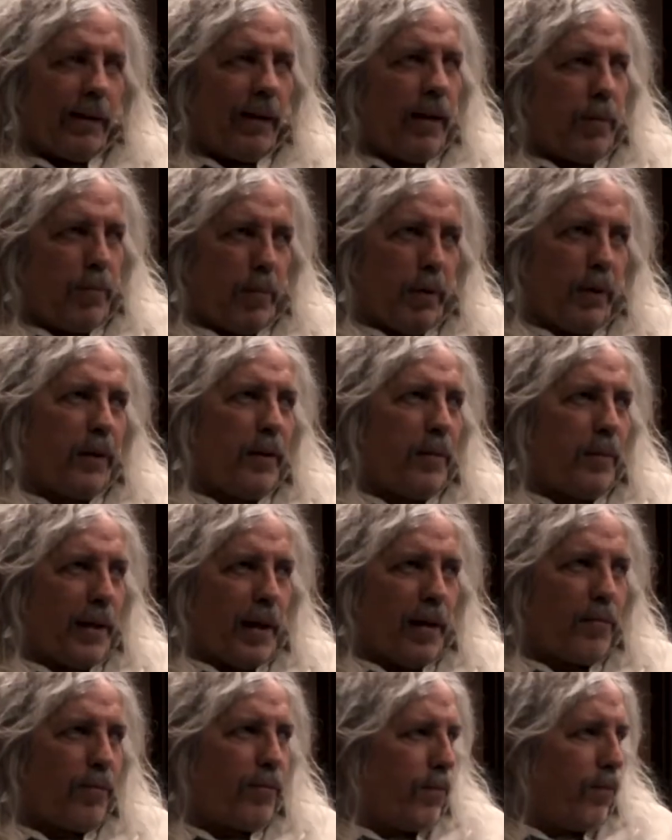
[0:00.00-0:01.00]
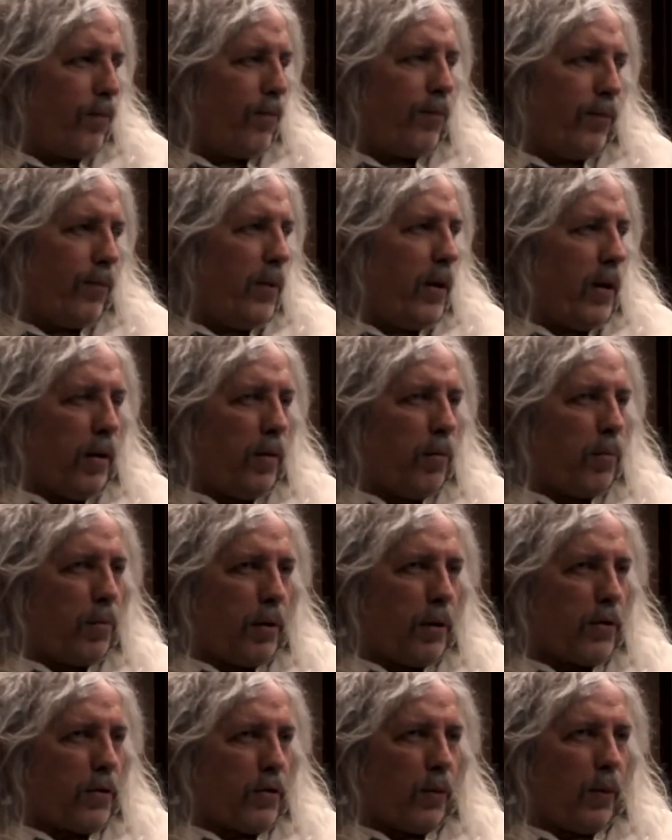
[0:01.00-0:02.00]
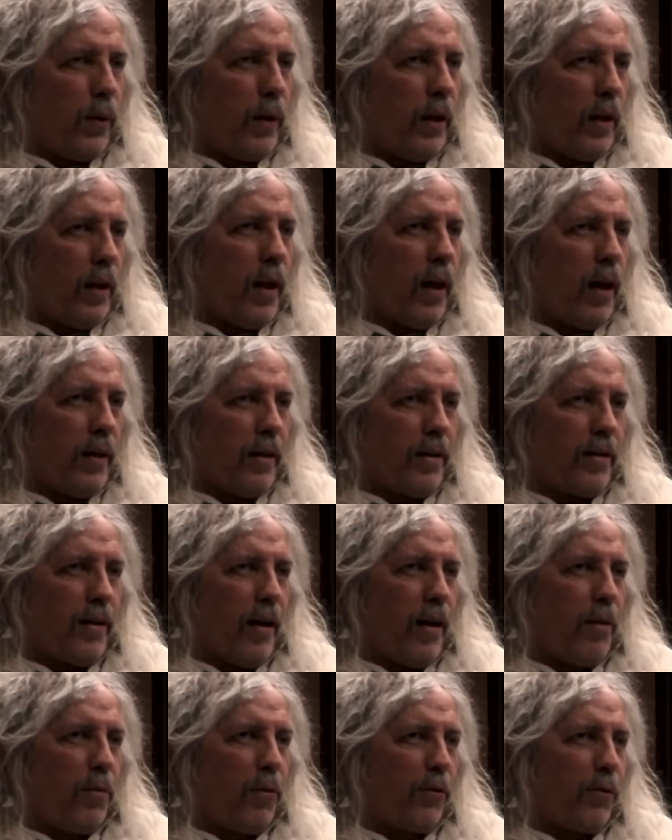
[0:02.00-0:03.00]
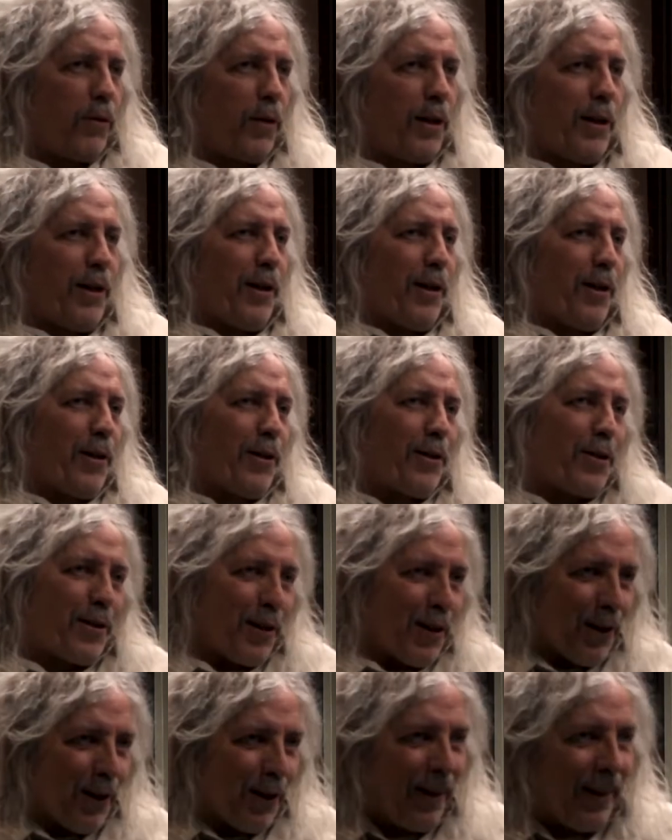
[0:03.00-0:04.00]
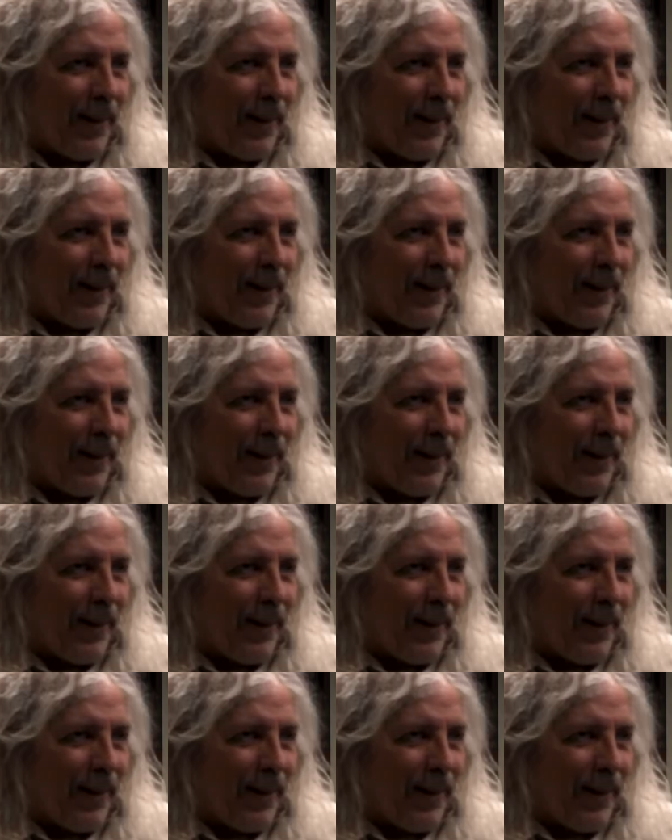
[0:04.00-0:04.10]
And believe me, I've, you know, pissed away a lot of time over the years, so.